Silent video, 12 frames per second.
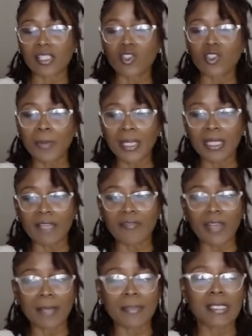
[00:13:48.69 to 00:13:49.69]
And you may think
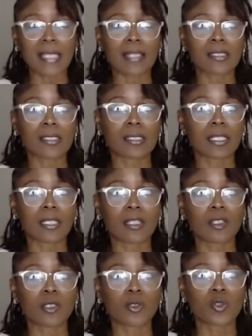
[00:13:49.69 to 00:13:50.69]
family status is getting a
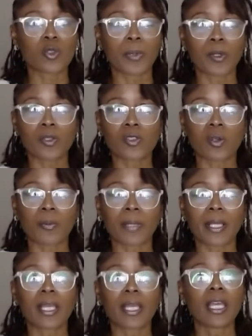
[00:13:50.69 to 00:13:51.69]
little too personal,
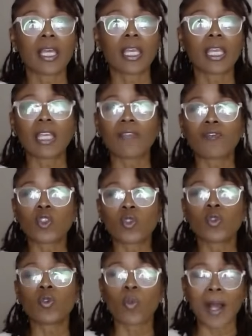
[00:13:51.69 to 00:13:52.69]
but if
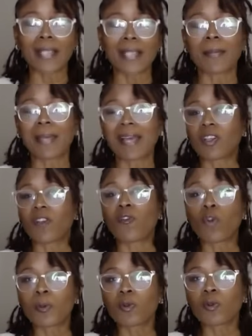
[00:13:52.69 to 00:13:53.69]
you wind up having a
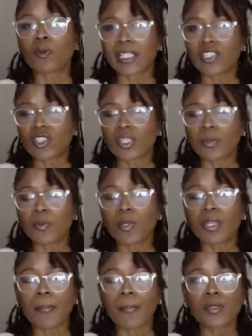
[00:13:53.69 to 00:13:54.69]
formal relationship with
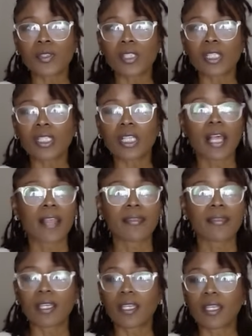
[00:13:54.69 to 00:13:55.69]
a person,
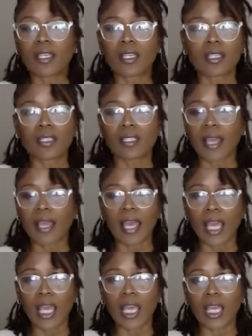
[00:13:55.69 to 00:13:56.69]
then
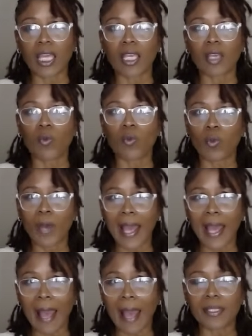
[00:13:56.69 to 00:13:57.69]
hey, what
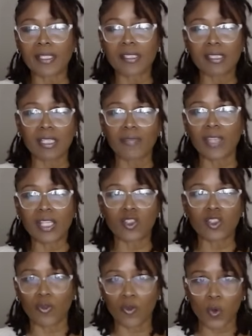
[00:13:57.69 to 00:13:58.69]
happens if they
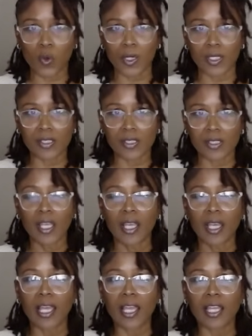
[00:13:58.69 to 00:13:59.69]
divorce
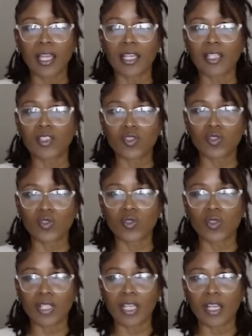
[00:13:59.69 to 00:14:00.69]
and
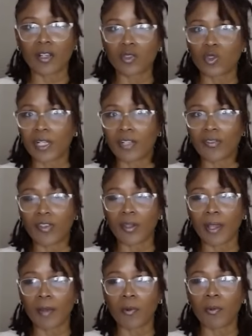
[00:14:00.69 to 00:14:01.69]
you're now trying to figure
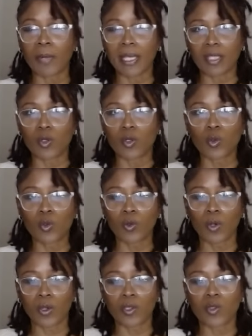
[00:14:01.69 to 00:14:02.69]
out, well, wait, who
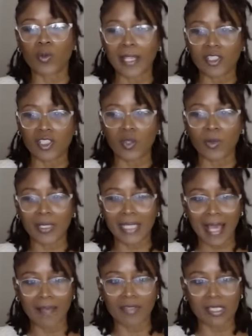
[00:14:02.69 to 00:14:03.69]
are you actually going to
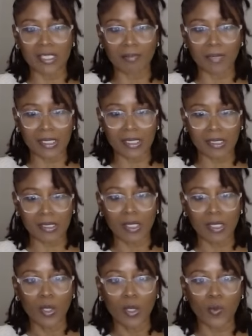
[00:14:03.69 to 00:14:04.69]
have this business
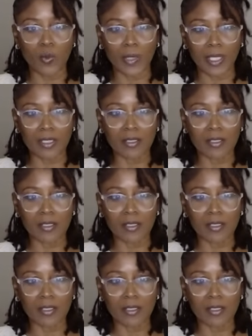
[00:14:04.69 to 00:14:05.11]
with?